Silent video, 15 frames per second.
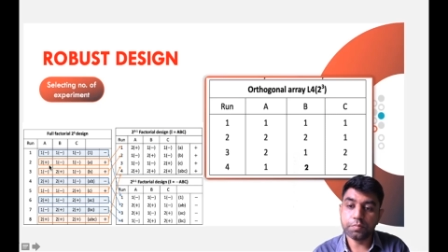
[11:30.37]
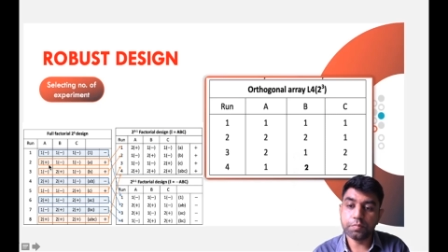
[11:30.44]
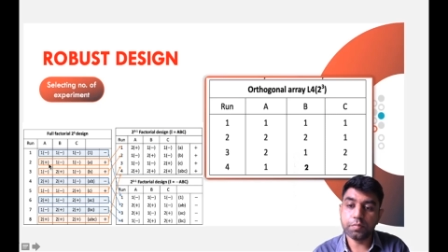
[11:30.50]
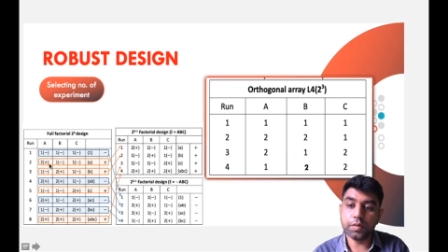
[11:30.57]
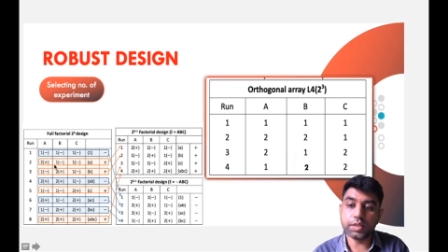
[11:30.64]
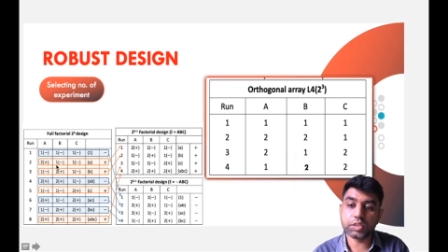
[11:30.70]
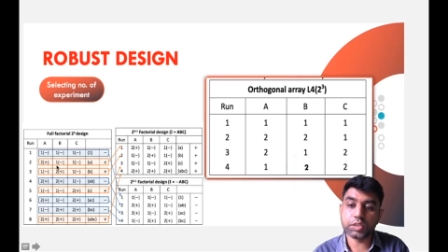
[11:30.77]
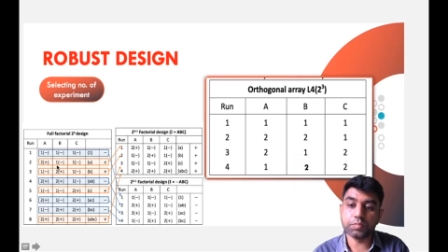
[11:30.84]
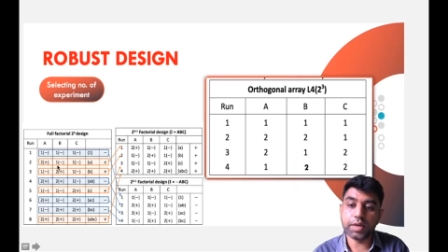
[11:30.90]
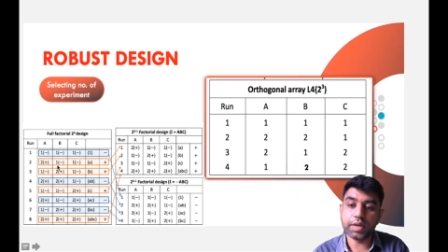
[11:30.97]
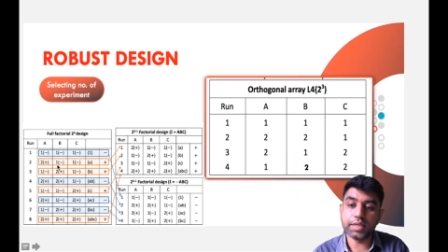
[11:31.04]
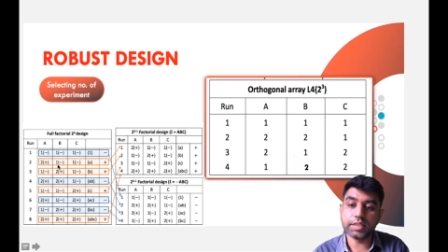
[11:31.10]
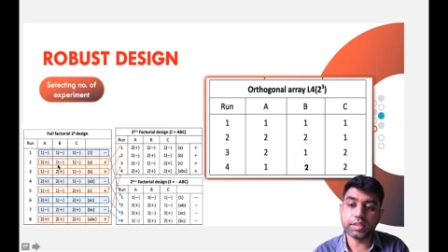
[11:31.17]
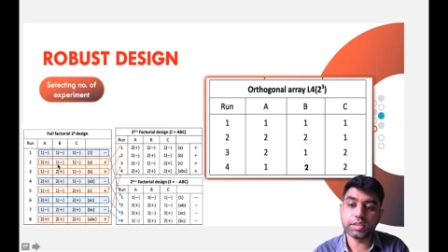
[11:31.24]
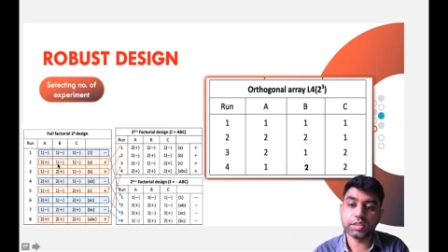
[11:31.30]
Plus
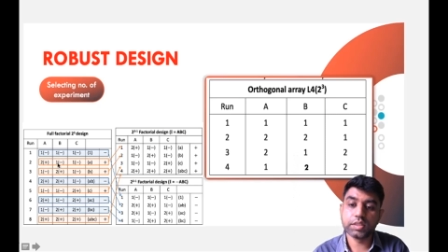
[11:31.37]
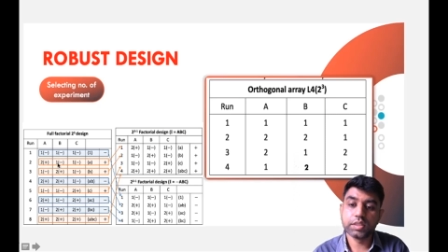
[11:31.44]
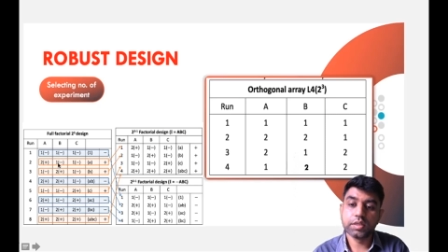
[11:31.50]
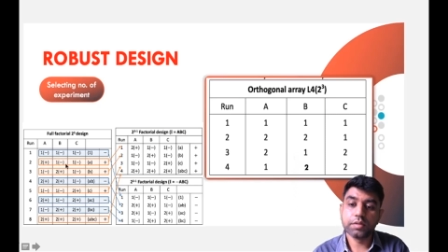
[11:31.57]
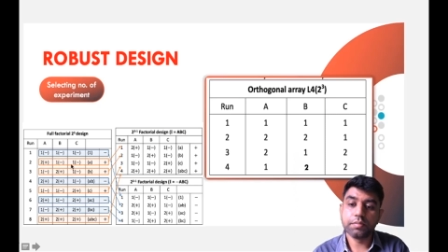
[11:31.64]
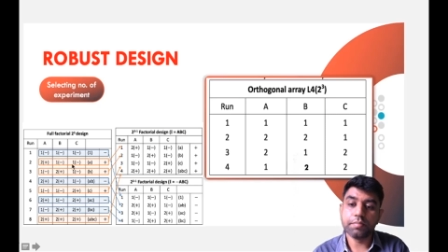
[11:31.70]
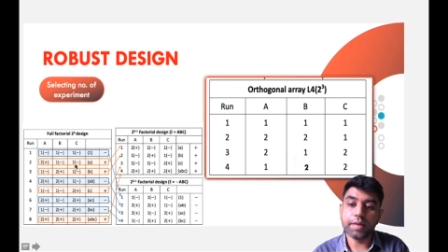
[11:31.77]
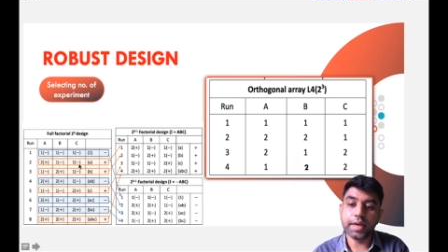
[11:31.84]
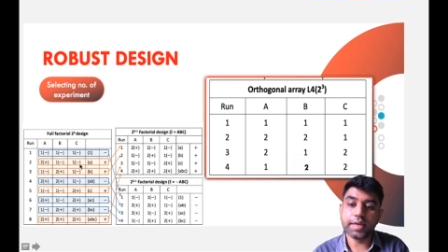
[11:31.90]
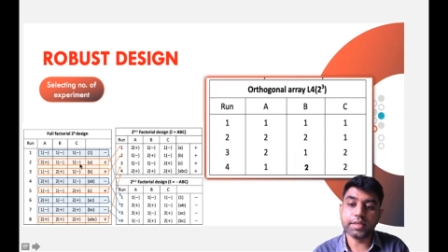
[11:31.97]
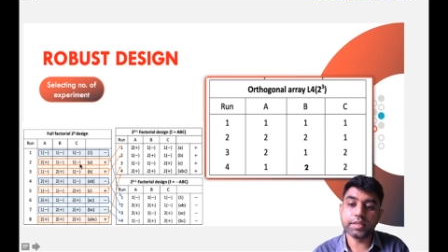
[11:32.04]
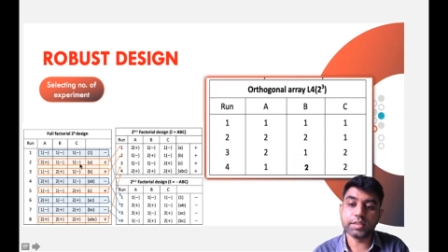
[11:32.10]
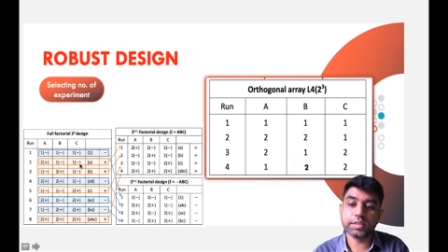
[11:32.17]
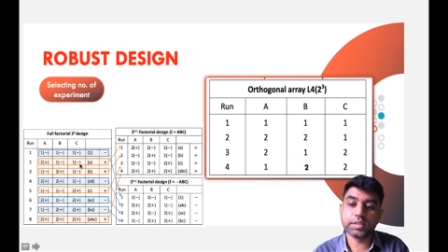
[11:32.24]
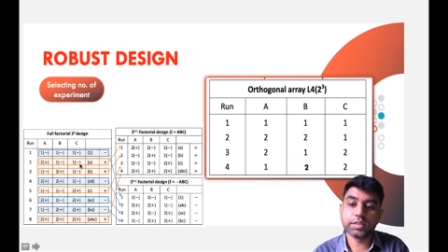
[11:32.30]
minus
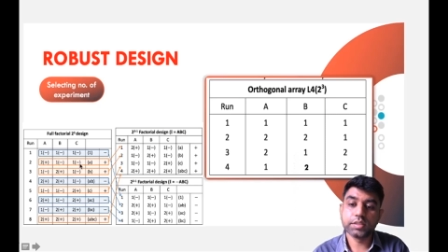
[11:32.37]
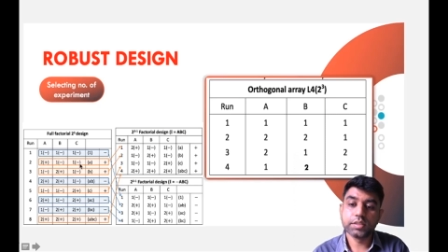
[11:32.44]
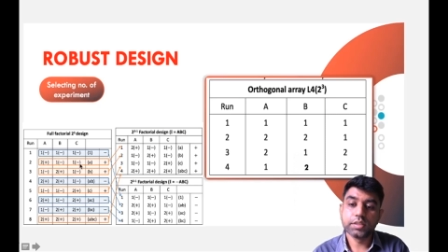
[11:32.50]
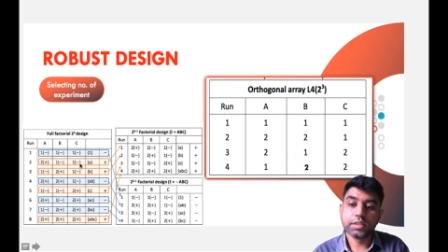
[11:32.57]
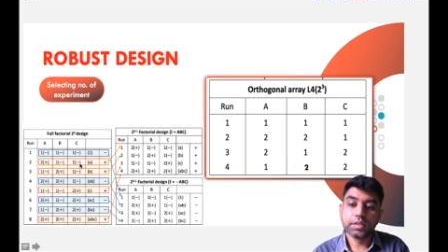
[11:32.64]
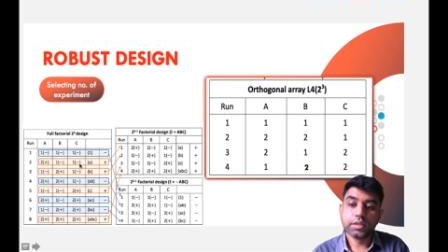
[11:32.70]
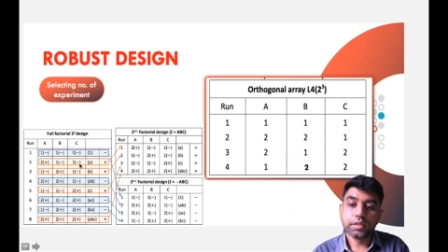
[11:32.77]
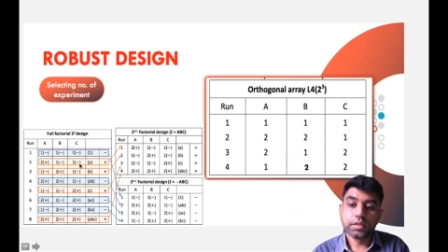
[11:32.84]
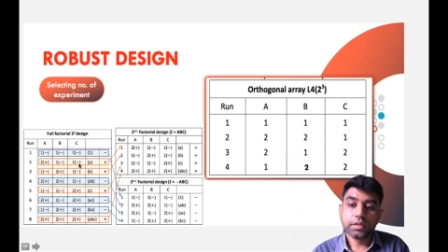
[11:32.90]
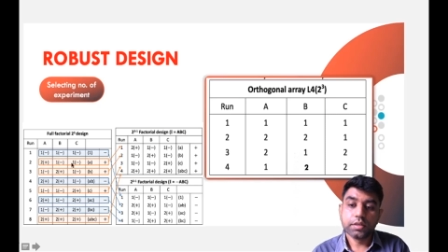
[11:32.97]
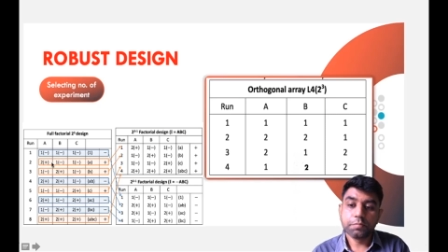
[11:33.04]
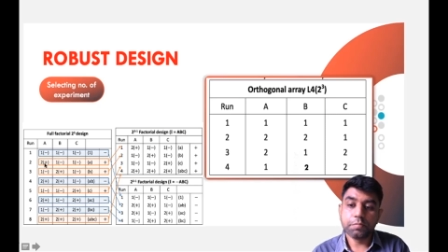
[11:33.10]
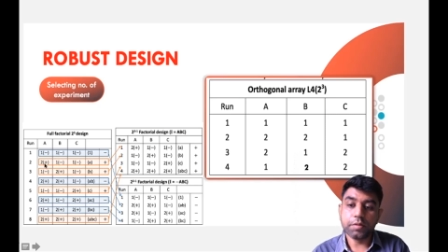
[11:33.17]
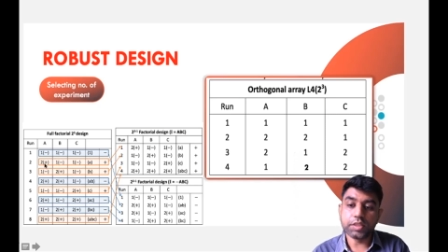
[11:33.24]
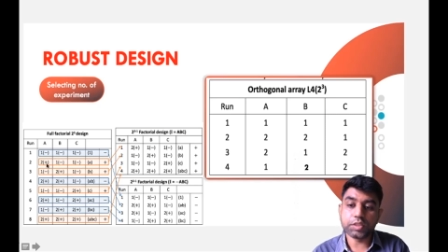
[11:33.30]
minus
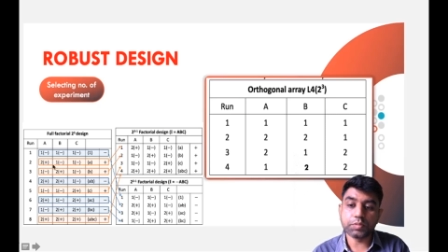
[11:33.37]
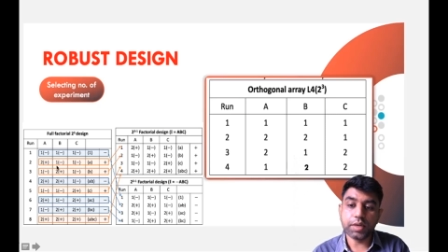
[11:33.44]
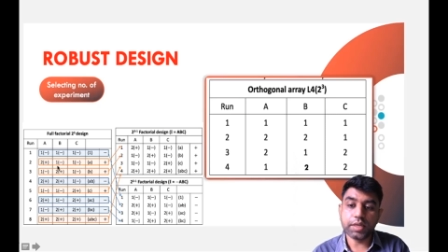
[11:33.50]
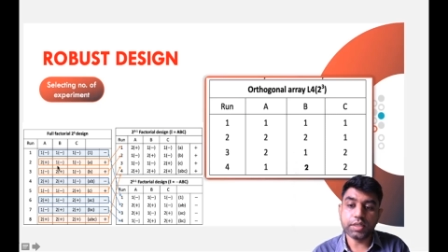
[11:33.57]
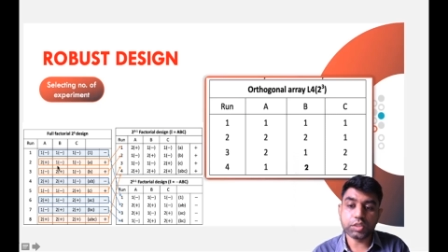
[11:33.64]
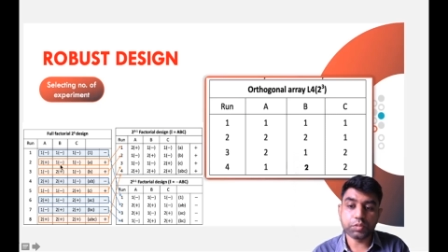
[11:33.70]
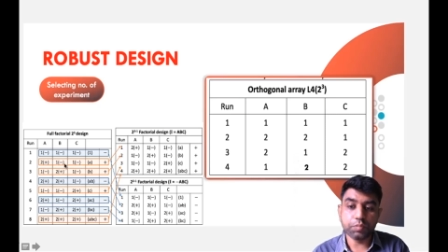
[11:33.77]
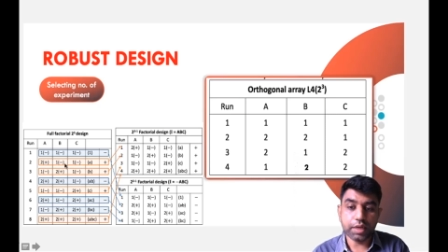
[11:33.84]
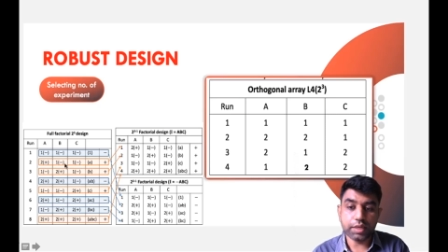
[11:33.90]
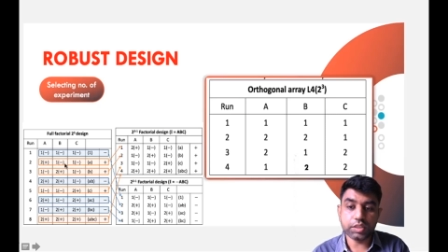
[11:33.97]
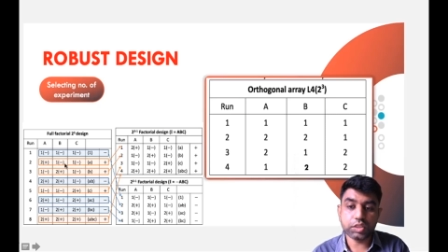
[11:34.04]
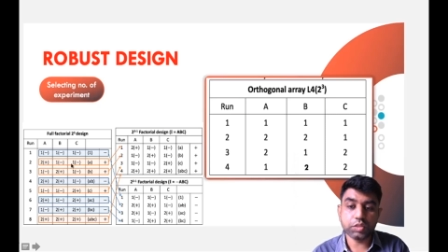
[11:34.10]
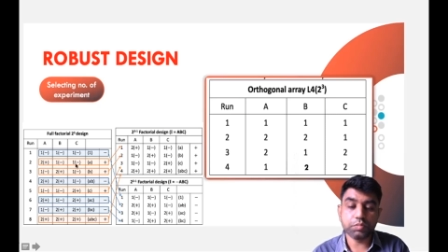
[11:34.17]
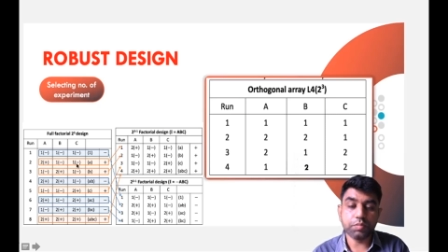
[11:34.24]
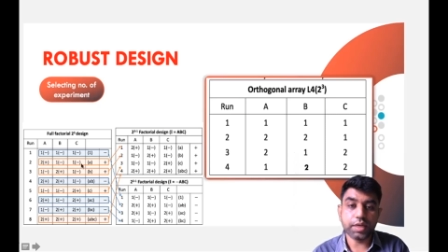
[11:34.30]
plus minus
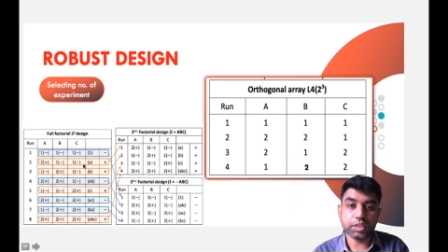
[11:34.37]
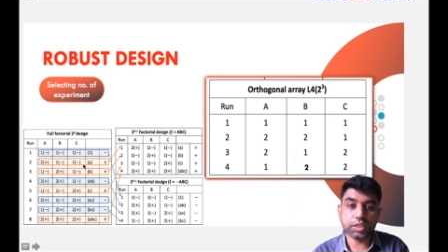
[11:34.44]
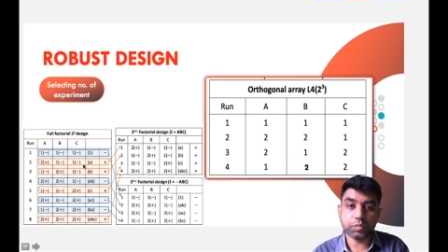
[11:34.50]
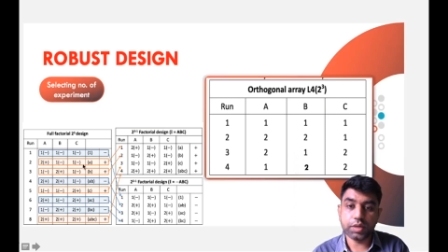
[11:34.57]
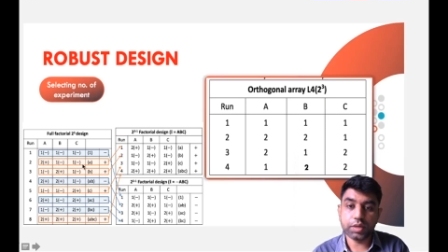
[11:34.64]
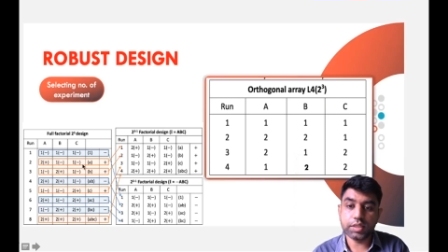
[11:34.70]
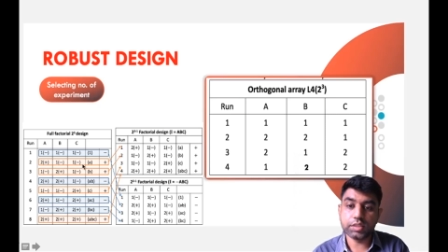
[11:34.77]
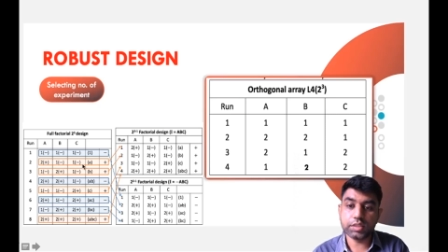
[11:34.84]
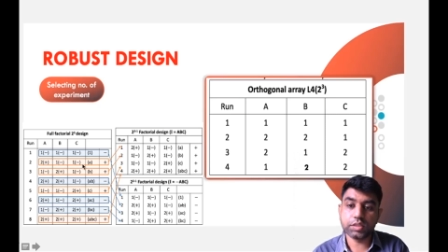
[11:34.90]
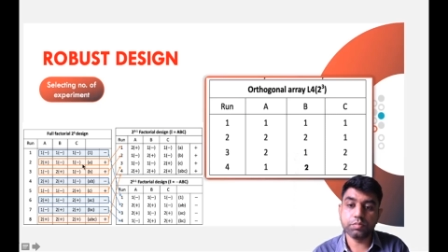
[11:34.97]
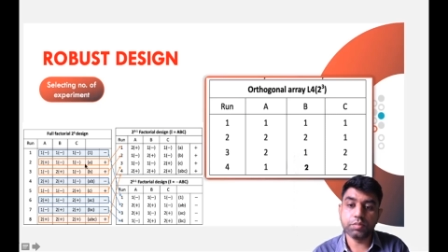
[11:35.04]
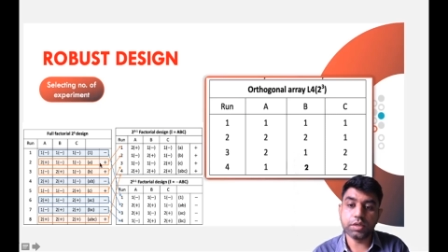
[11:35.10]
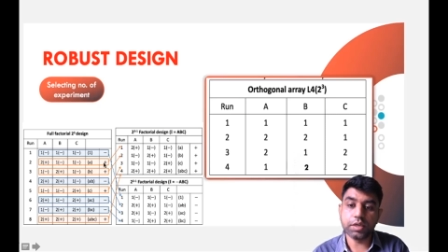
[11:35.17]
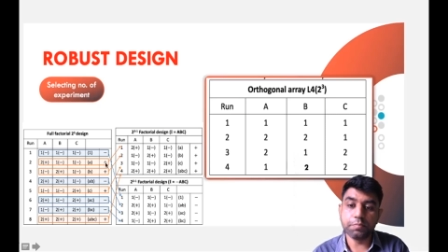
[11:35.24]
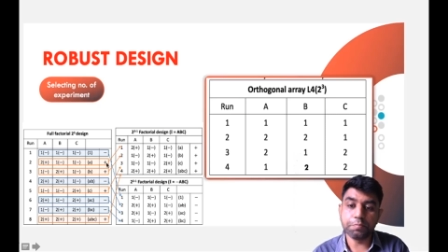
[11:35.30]
minus minus minus
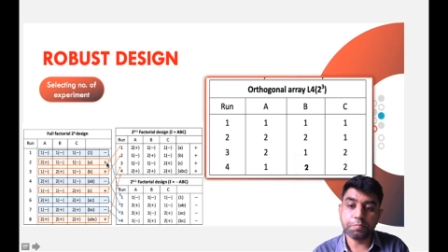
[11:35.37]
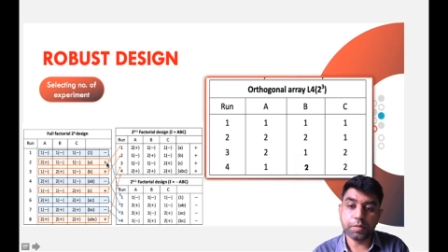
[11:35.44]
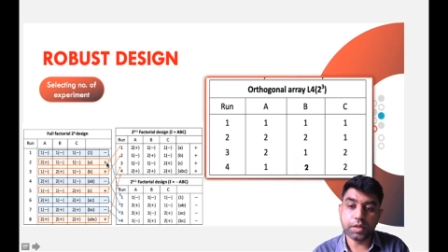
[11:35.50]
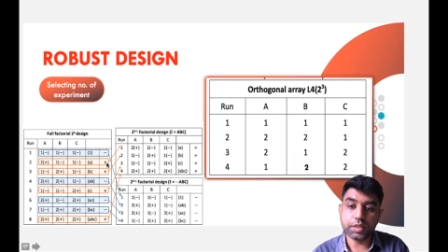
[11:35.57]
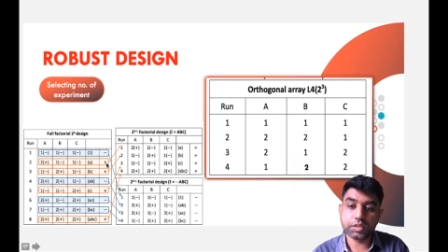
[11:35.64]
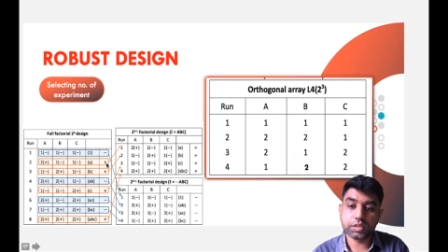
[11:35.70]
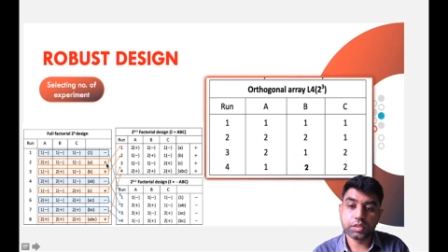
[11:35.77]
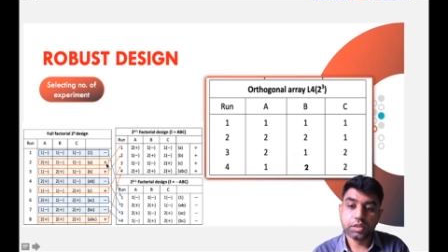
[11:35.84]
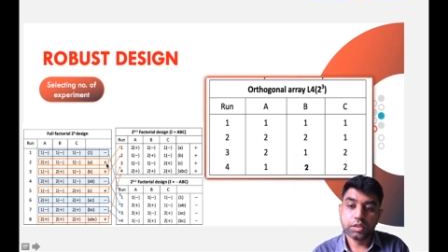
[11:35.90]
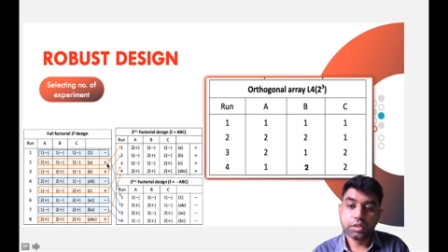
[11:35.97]
become plus.